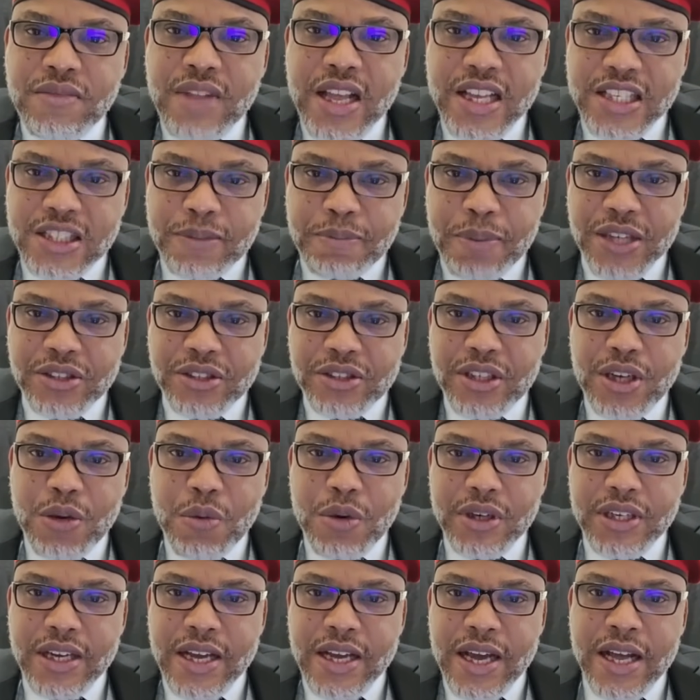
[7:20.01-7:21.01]
especially
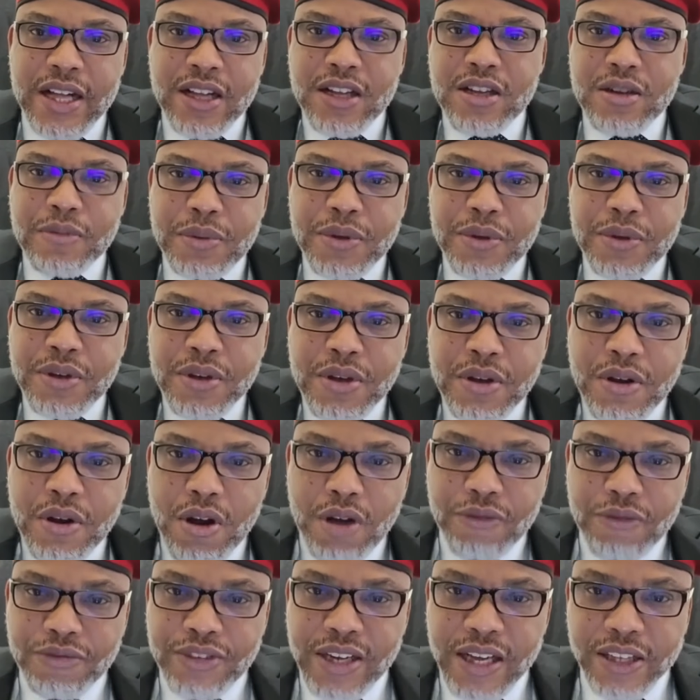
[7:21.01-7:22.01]
with the help
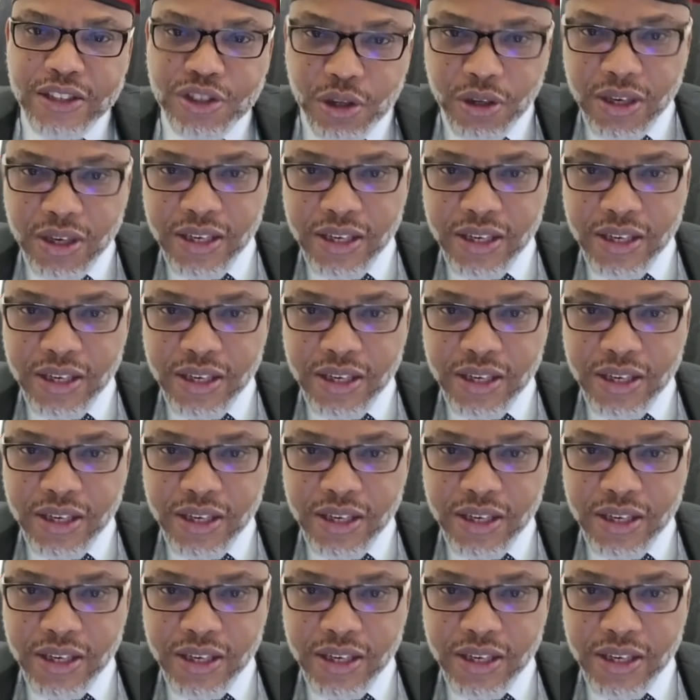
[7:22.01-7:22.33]
of their